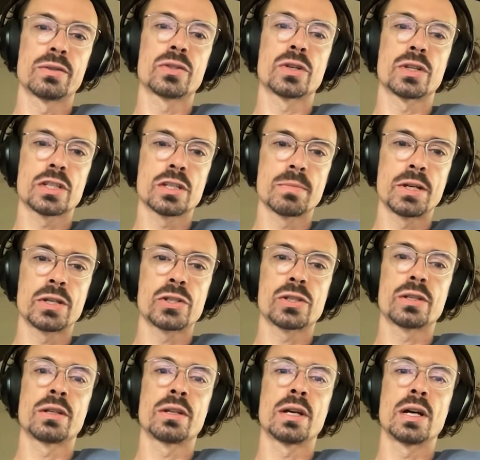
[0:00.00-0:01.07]

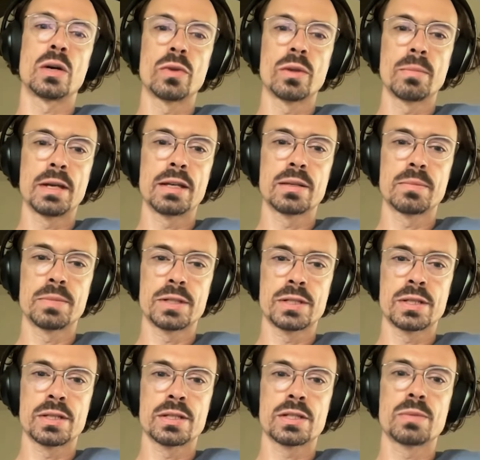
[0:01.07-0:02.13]
transformation, how we make the
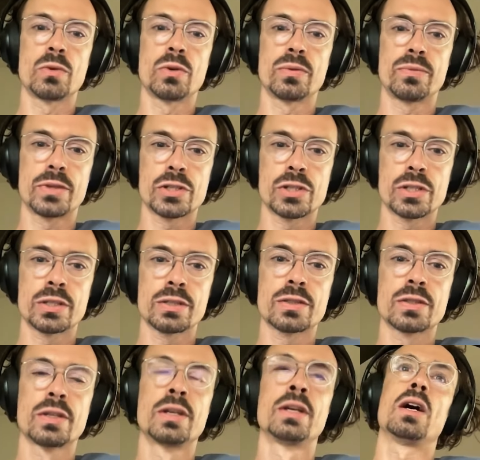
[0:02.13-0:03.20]
business more
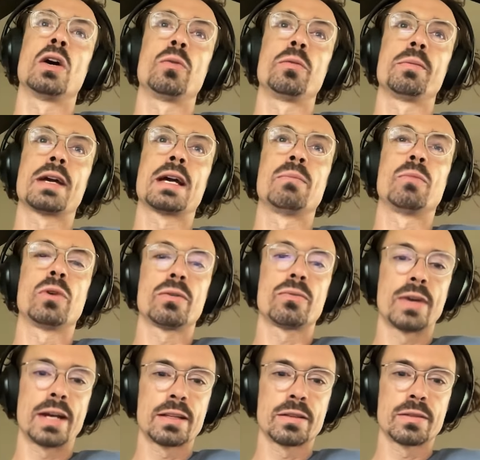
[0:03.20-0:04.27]
efficient, how we become more
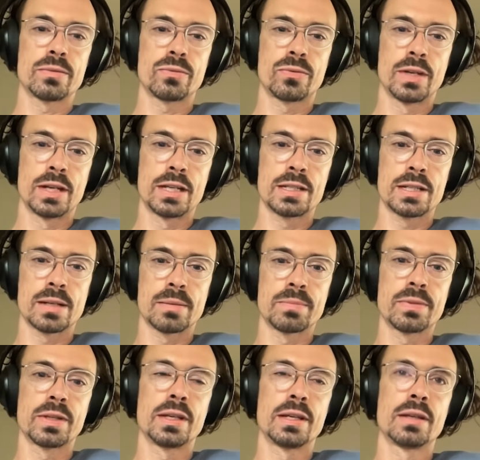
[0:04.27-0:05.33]
effective as a
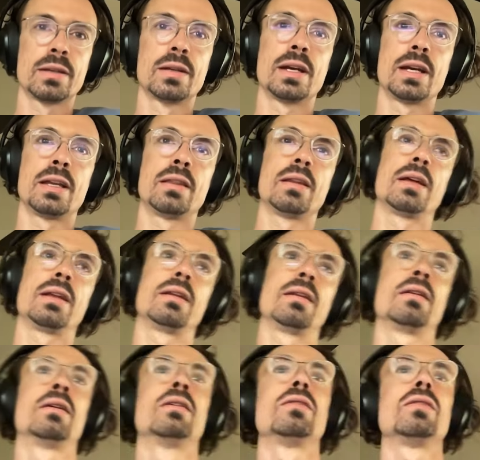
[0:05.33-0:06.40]
company, and
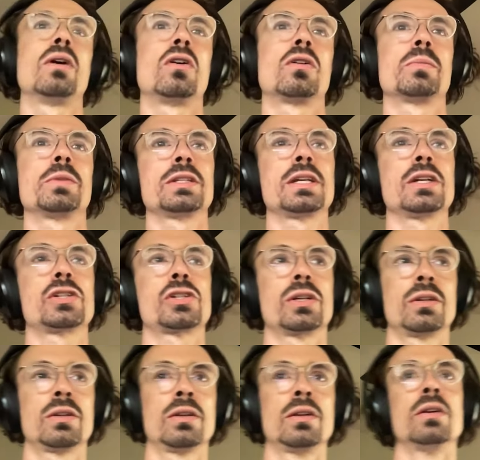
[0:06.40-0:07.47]
then the
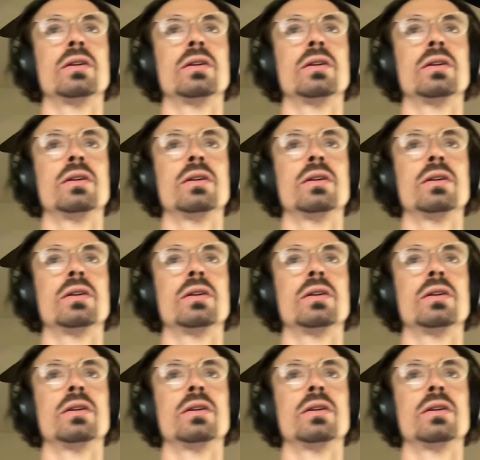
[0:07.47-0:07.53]
augmentation